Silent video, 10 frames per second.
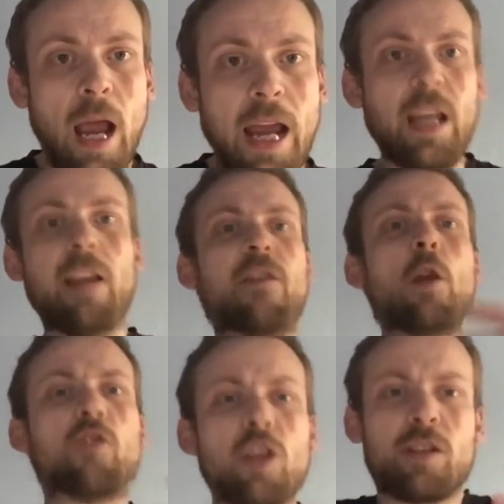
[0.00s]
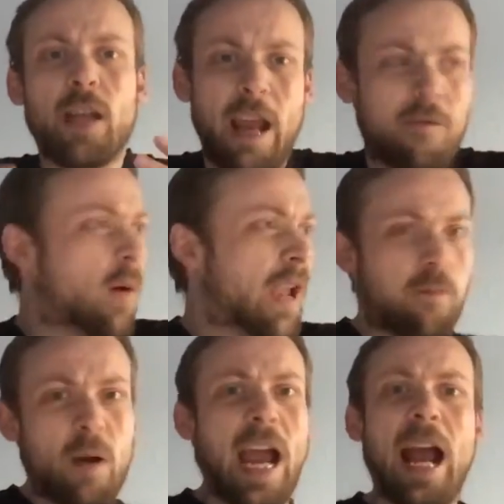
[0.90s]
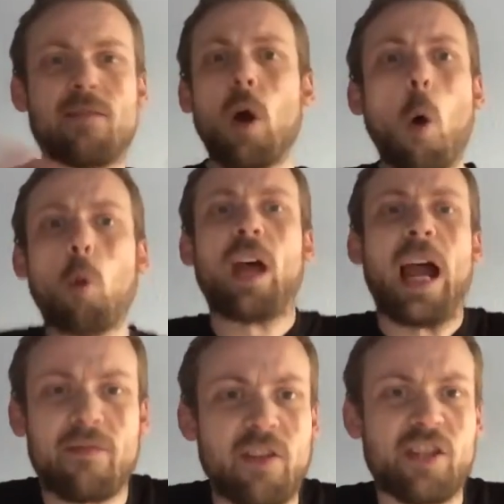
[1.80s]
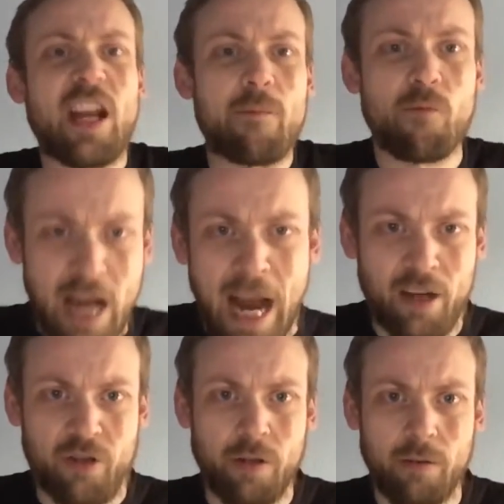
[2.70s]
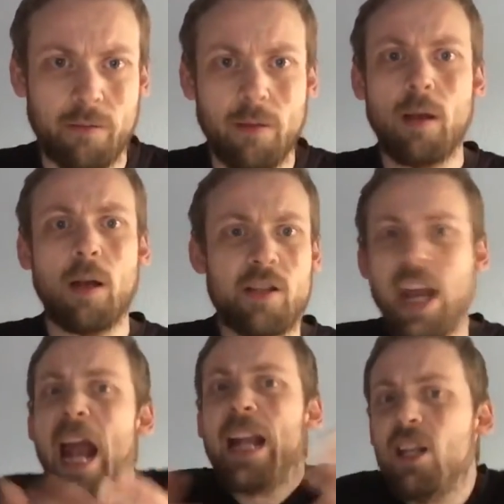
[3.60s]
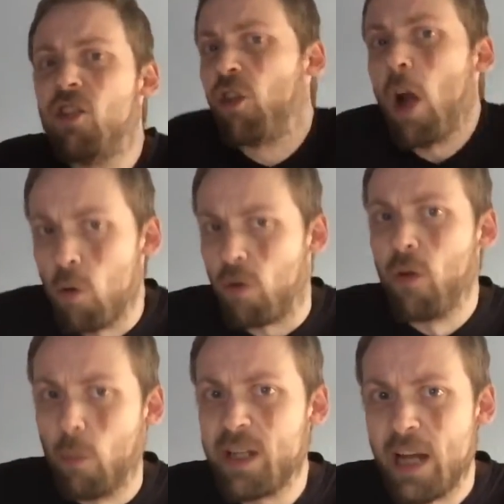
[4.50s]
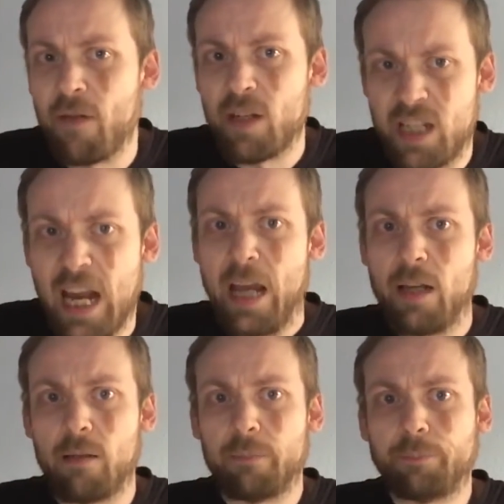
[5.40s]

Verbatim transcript: If you just, if if we had all had the same reaction to any joke that was ever said,